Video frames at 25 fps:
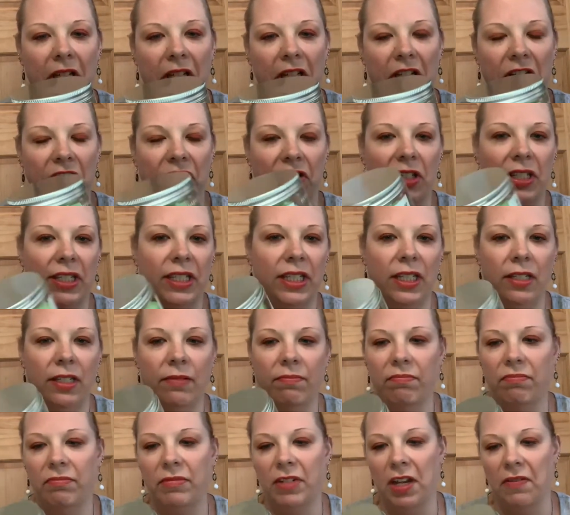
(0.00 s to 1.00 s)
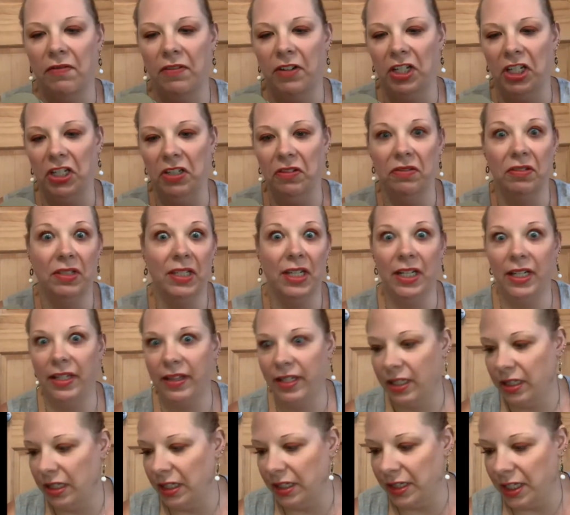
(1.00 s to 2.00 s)
Interesting. Never used
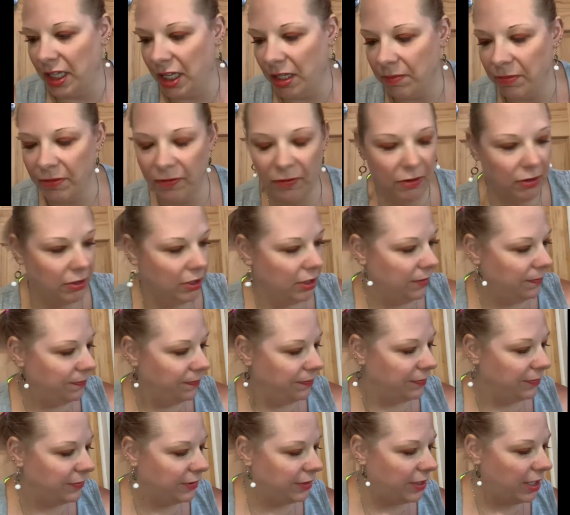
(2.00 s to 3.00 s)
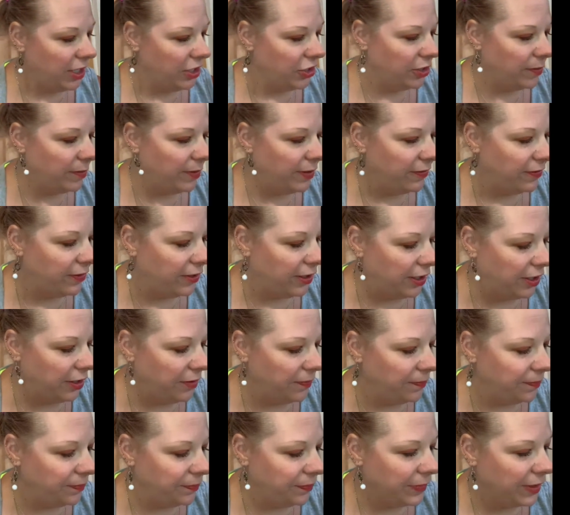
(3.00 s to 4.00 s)
anything like that before, so that should be
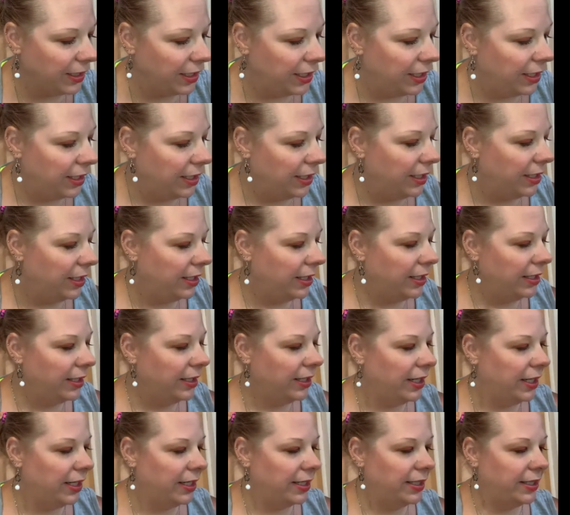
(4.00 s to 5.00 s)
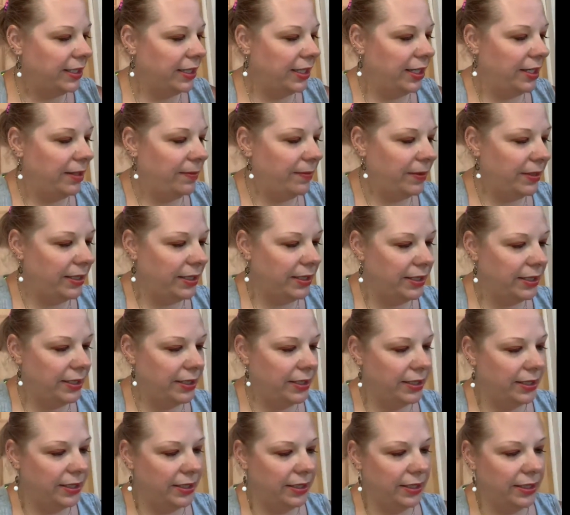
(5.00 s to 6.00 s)
fun. Next up
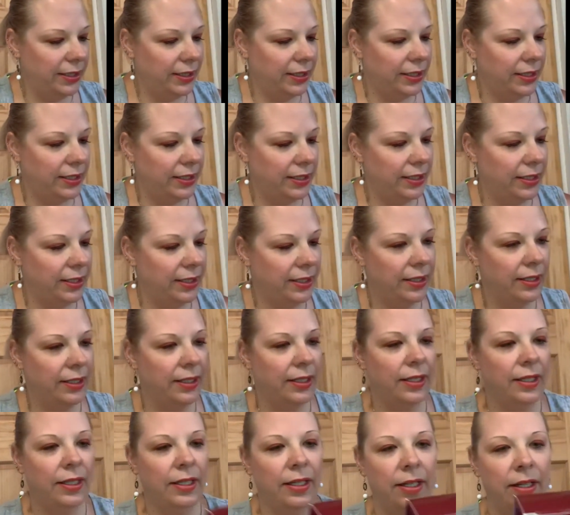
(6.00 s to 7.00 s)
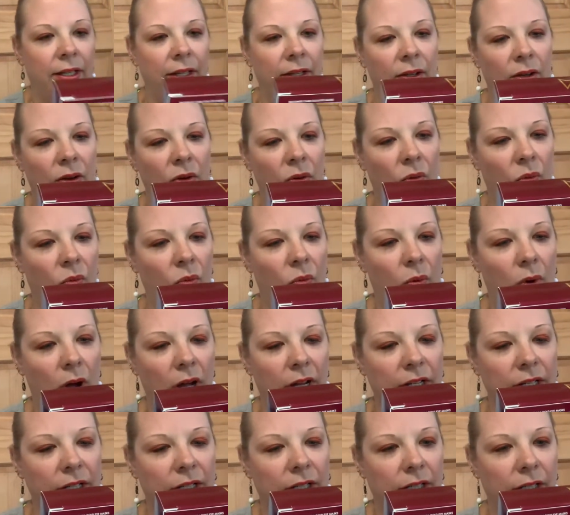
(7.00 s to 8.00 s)
is
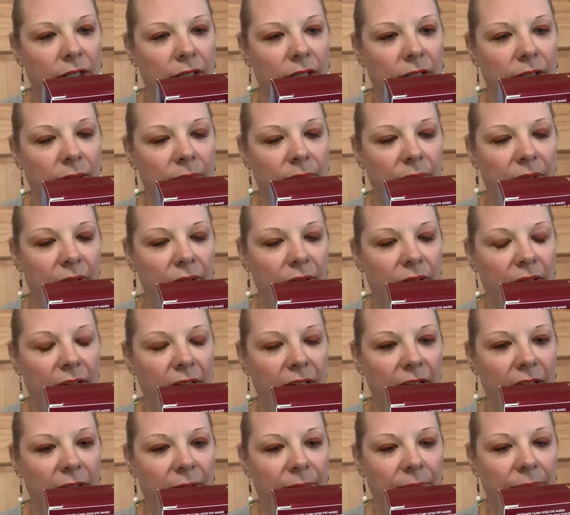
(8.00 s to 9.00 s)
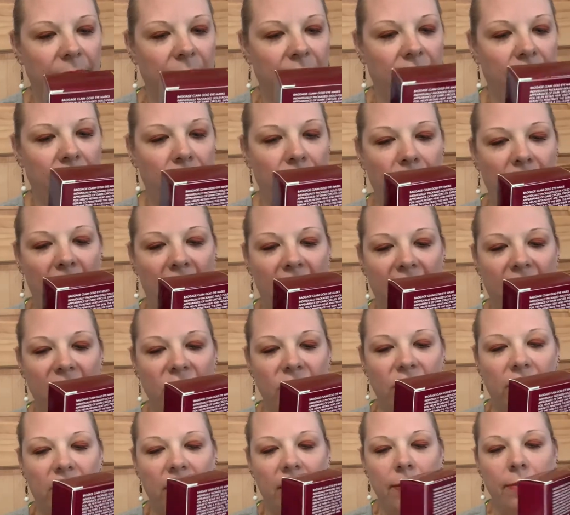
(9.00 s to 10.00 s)
Wonder Beauty. Their
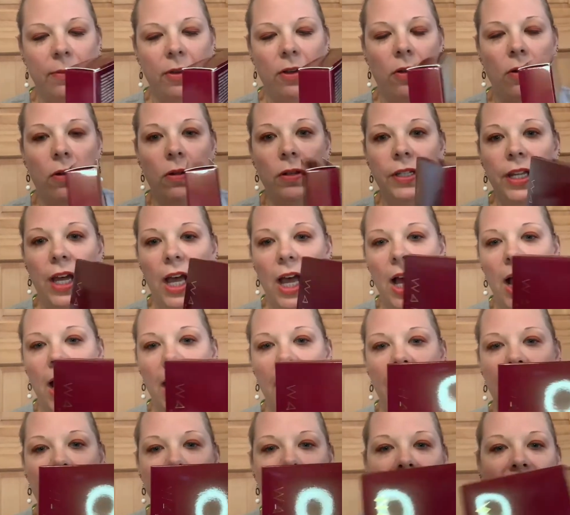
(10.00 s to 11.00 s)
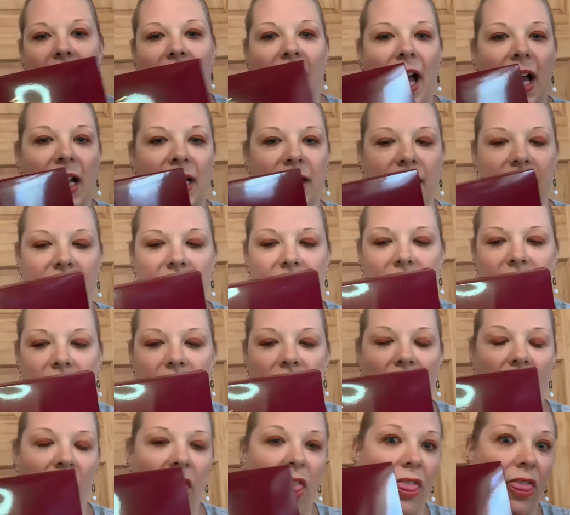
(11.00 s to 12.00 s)
baggage claim gold eye masks.
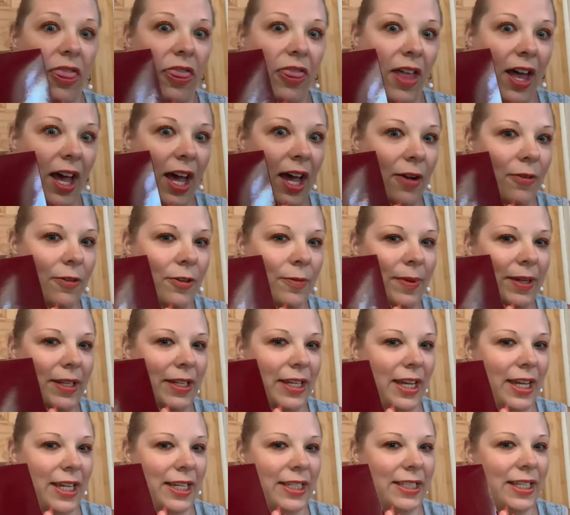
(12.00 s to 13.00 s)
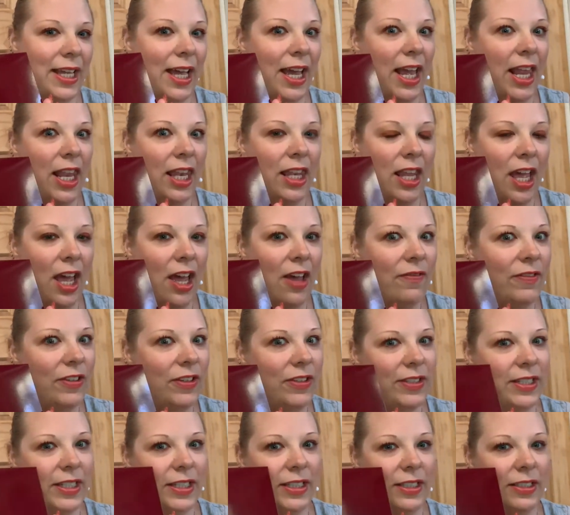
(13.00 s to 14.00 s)
That will be nice. I love
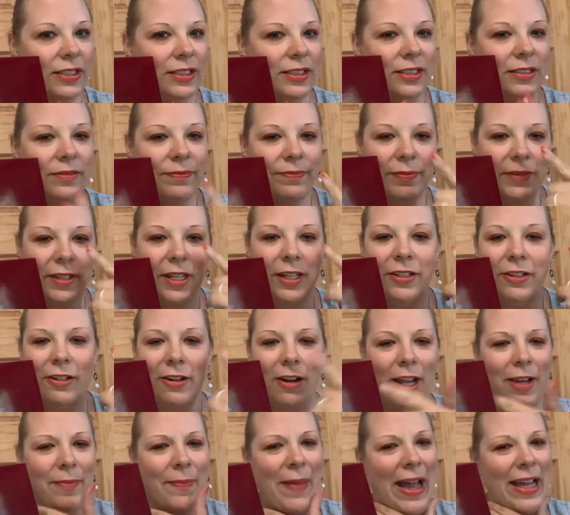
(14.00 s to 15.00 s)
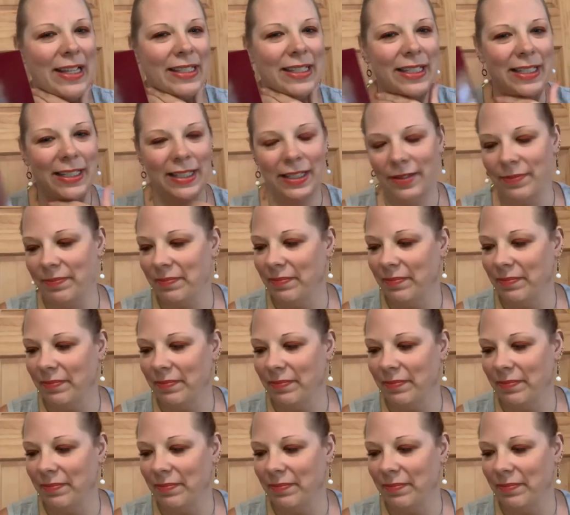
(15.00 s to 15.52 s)
using the little under eye masks,